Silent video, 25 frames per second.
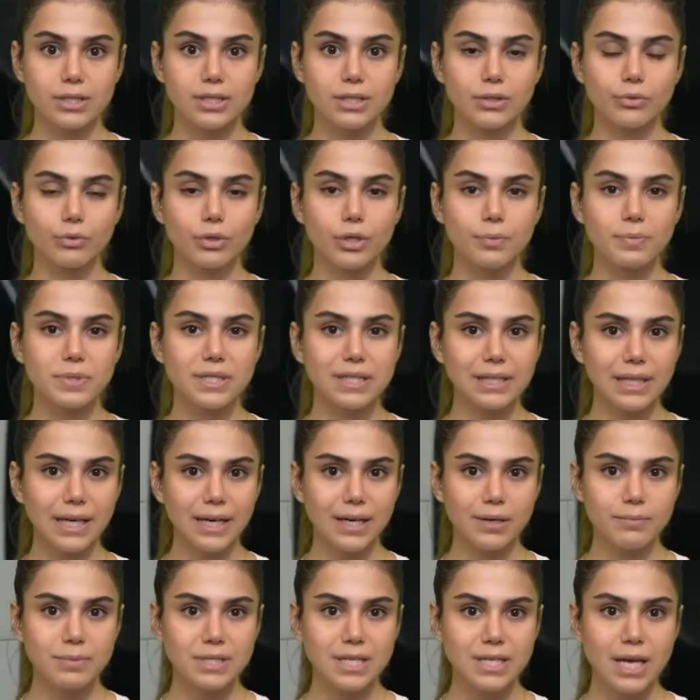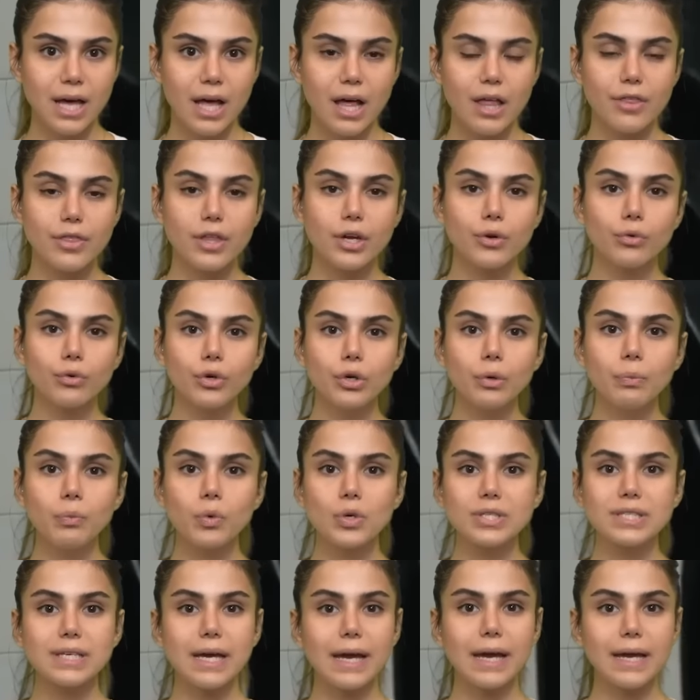to the group's claims, the group
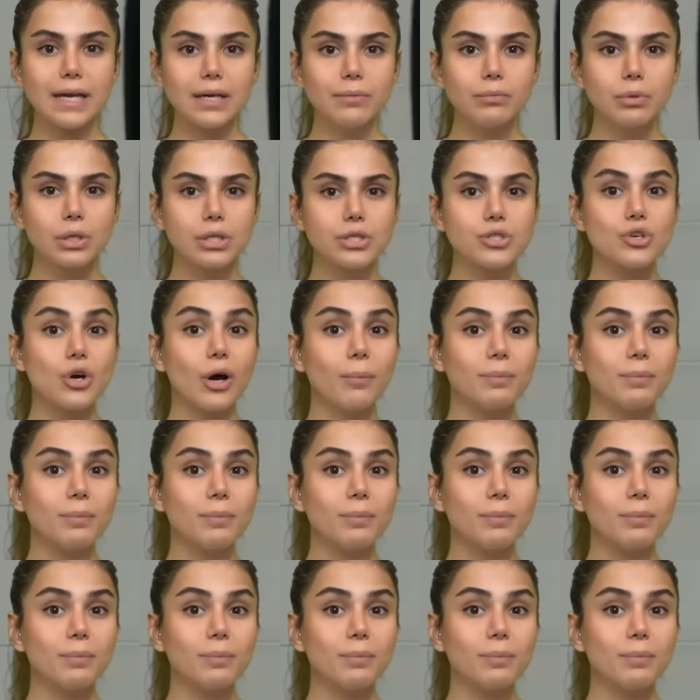was able to